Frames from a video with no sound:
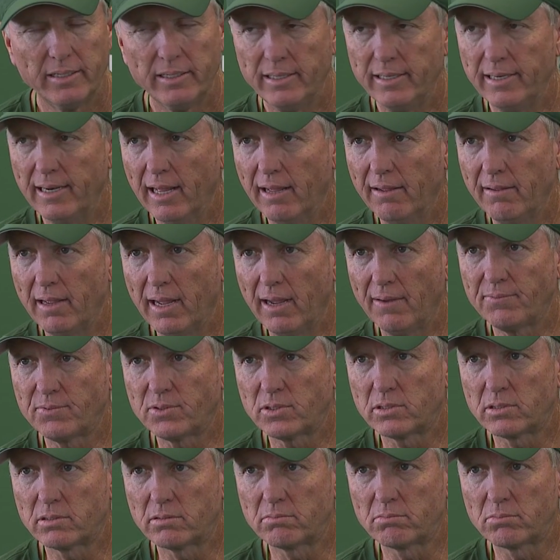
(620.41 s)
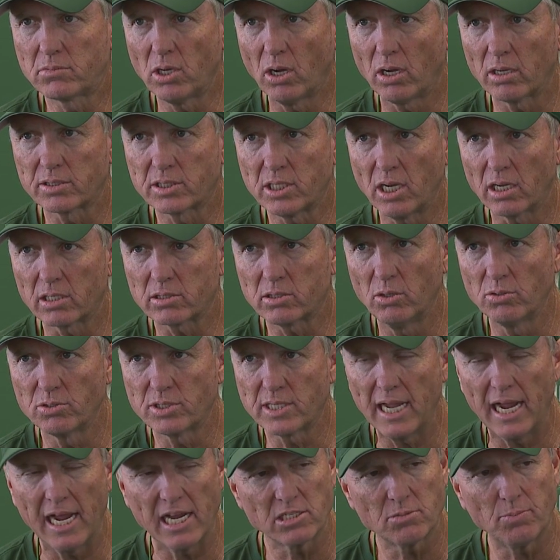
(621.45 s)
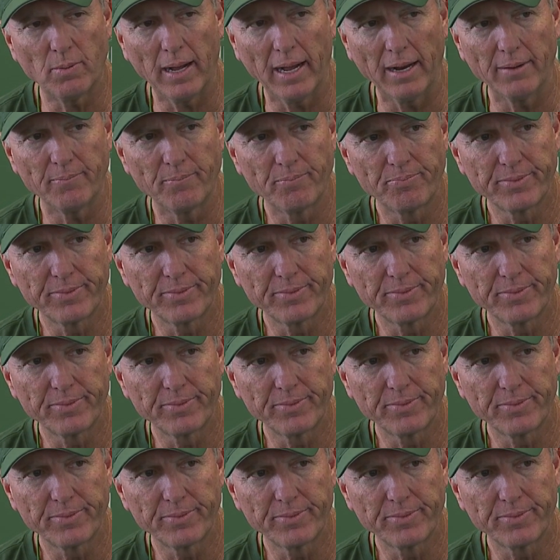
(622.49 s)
and I, I've talked talked those guys about